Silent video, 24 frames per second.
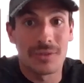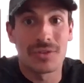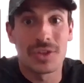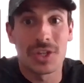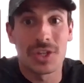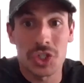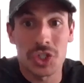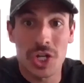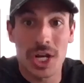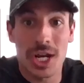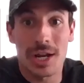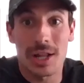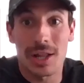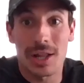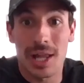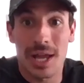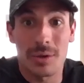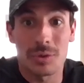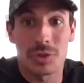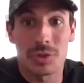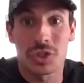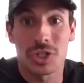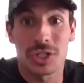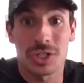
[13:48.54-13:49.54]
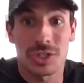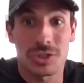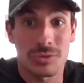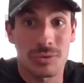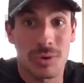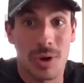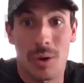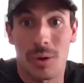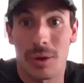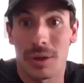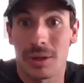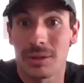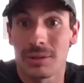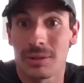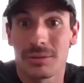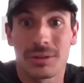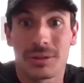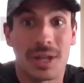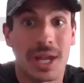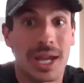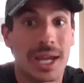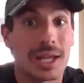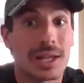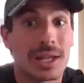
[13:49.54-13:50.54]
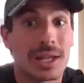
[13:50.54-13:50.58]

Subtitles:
channel I was just throwing. Like